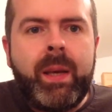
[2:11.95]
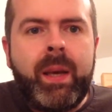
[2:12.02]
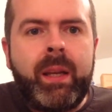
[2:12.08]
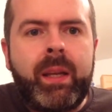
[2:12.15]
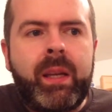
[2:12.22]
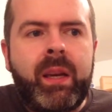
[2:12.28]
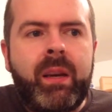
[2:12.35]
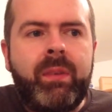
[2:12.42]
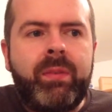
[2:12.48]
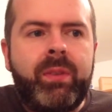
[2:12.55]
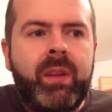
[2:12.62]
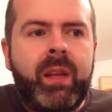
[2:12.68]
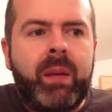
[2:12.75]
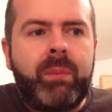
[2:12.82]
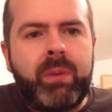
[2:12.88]
And then after
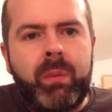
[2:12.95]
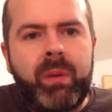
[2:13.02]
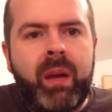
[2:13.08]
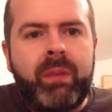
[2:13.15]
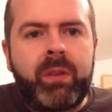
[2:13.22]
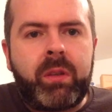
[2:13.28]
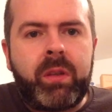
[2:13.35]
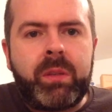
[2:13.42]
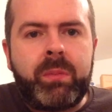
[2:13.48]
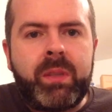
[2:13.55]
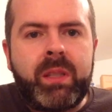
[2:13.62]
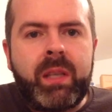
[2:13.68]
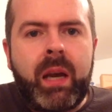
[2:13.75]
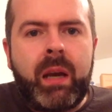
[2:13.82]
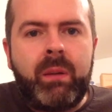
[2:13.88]
that, probably after
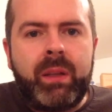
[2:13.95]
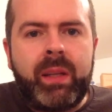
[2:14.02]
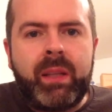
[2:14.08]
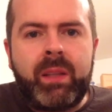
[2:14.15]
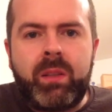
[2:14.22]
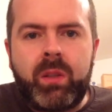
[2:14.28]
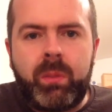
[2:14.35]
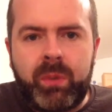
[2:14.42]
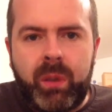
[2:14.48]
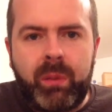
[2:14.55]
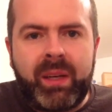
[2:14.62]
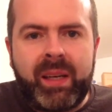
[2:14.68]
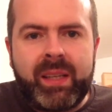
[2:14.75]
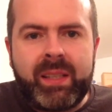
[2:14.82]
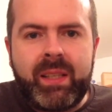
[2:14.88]
Christmas, I will get some double
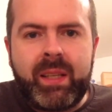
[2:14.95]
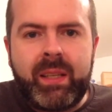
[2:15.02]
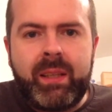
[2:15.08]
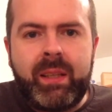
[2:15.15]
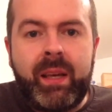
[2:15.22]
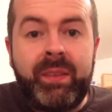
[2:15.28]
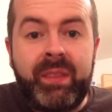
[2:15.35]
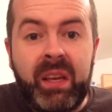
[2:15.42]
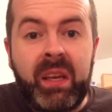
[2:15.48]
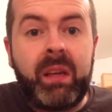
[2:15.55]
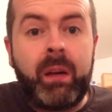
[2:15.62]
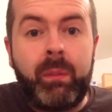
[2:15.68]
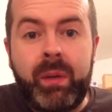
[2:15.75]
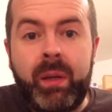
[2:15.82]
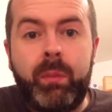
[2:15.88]
glazing in and then
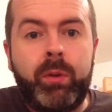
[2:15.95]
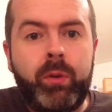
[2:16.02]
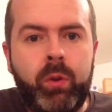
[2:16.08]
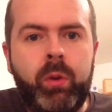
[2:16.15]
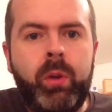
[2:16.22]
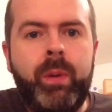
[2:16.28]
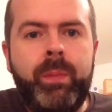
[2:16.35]
I'll be able to